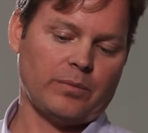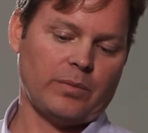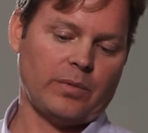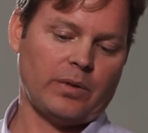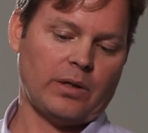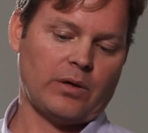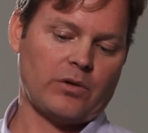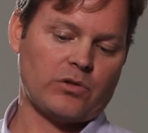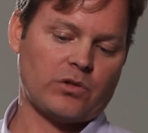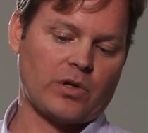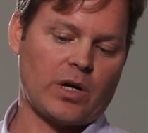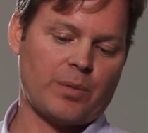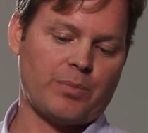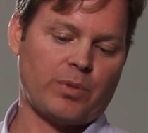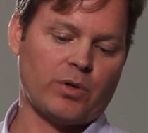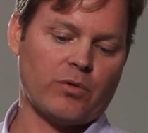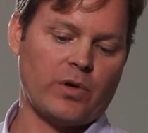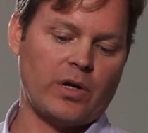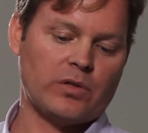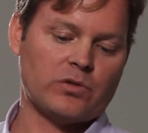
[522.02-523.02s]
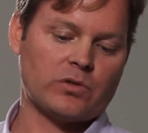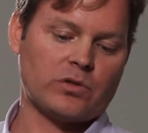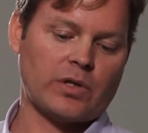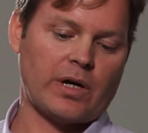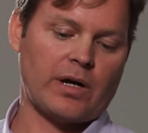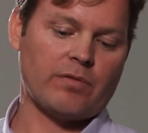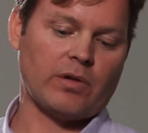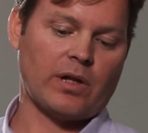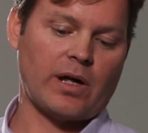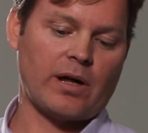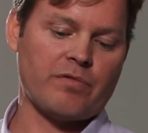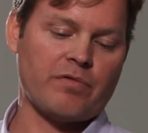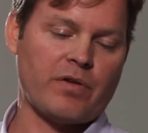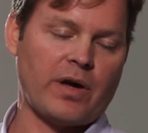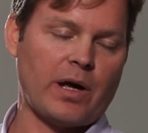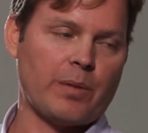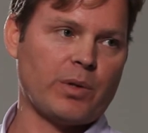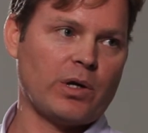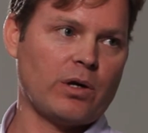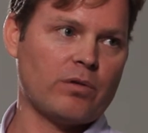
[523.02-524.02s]
there's a couple of reasons. I have a lot of
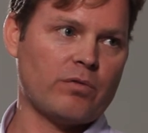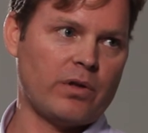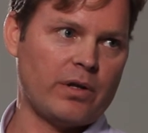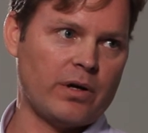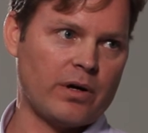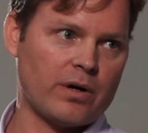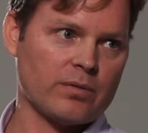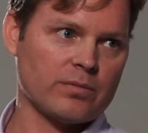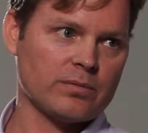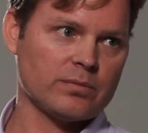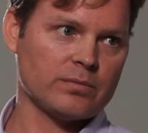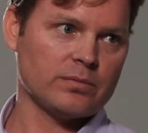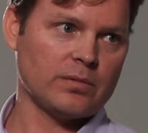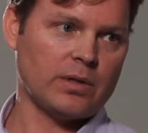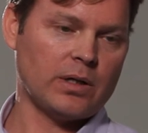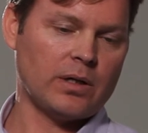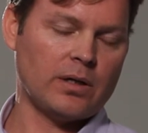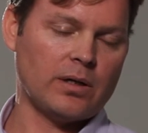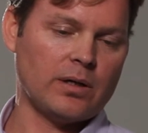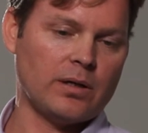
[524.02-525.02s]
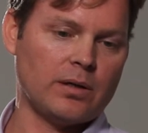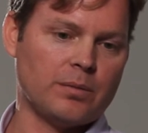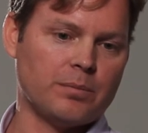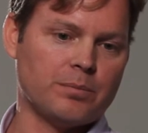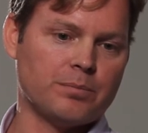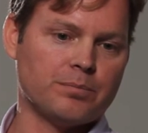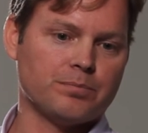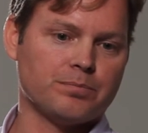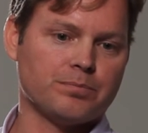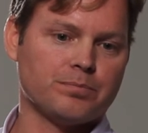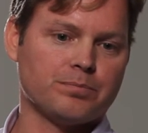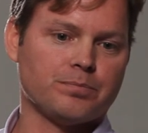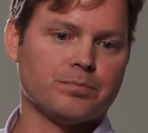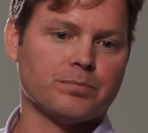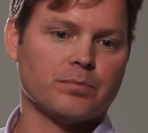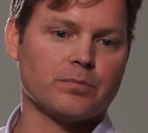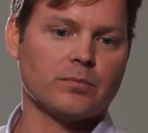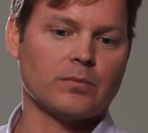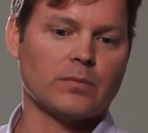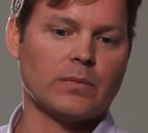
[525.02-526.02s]
family over there. Um,
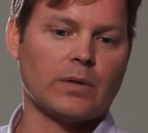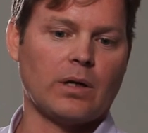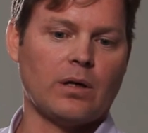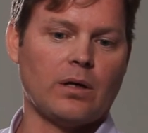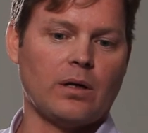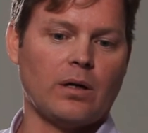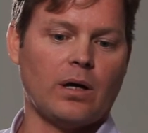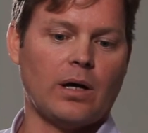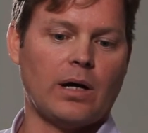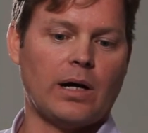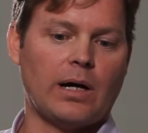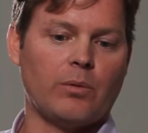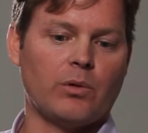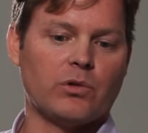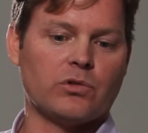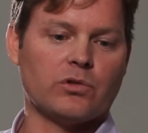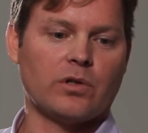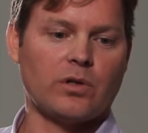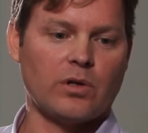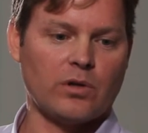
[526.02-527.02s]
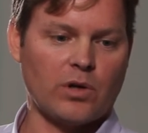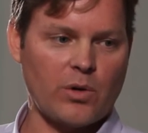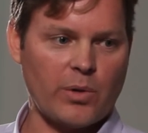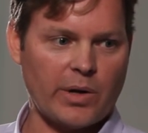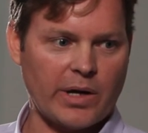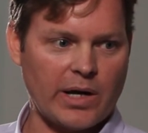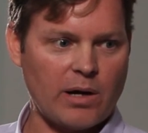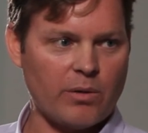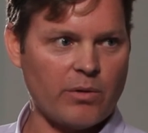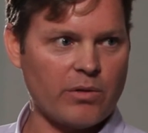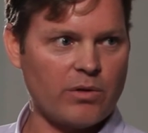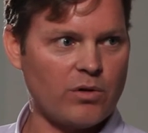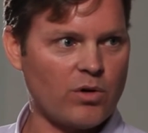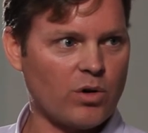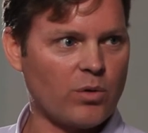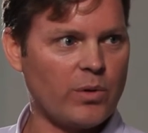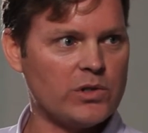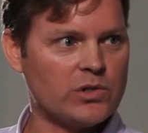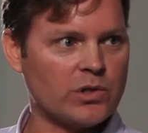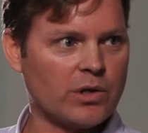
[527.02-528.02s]
I was going out with a
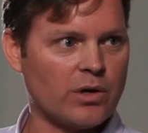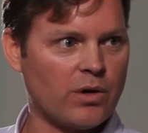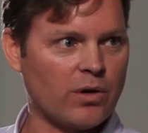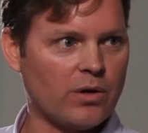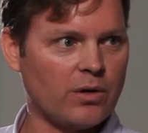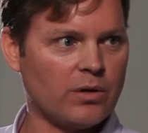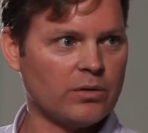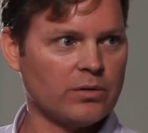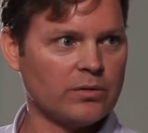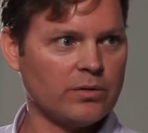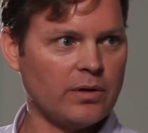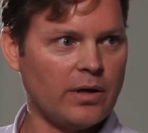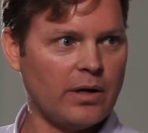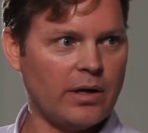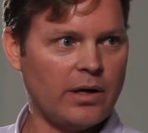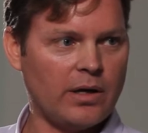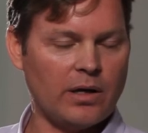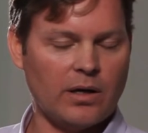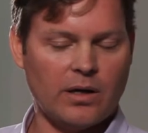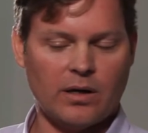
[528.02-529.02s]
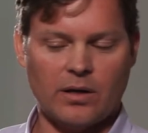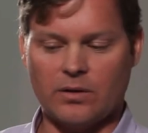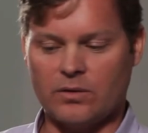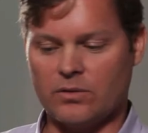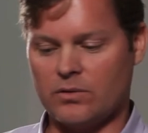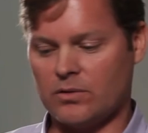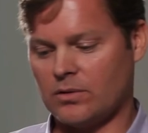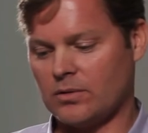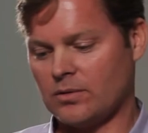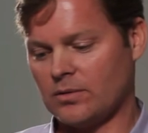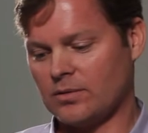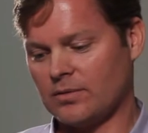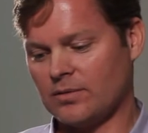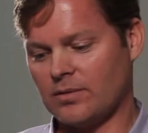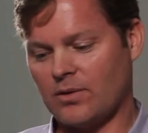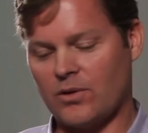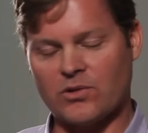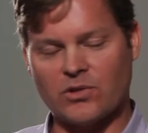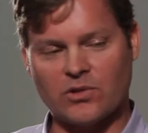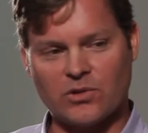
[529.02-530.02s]
Norwegian girl, and of
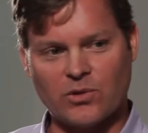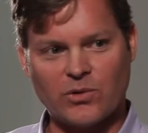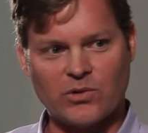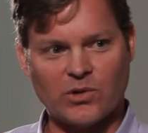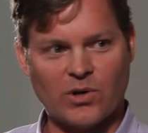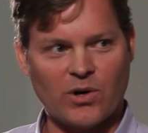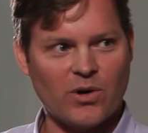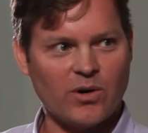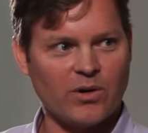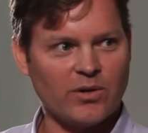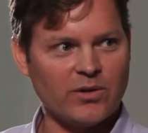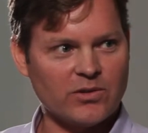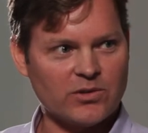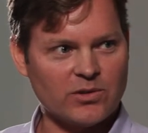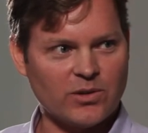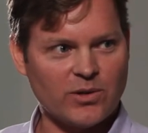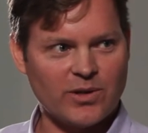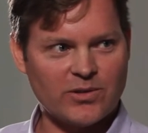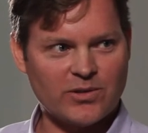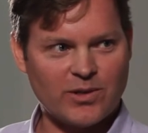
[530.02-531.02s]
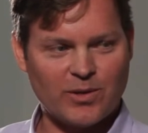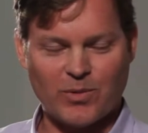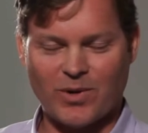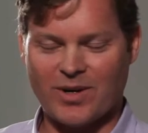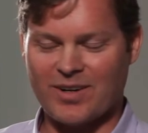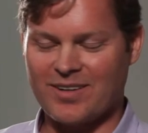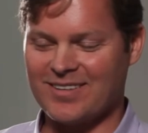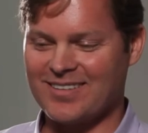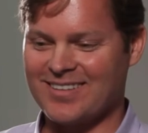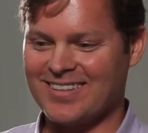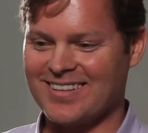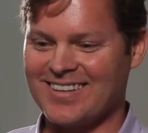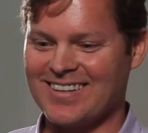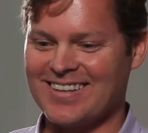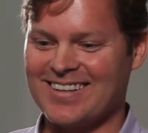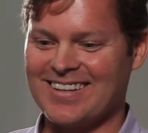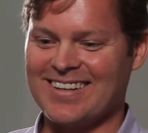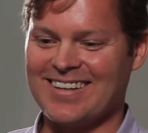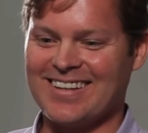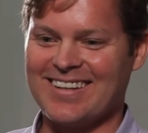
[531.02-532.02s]
course, there's always a girl in the story somewhere.
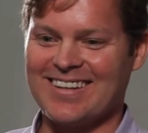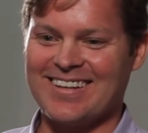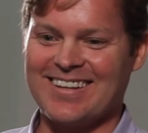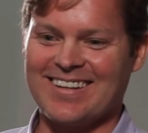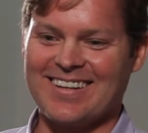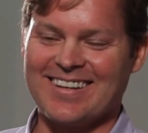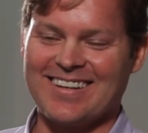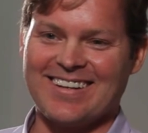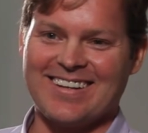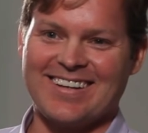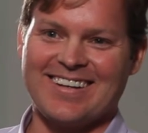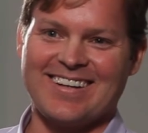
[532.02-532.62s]
Does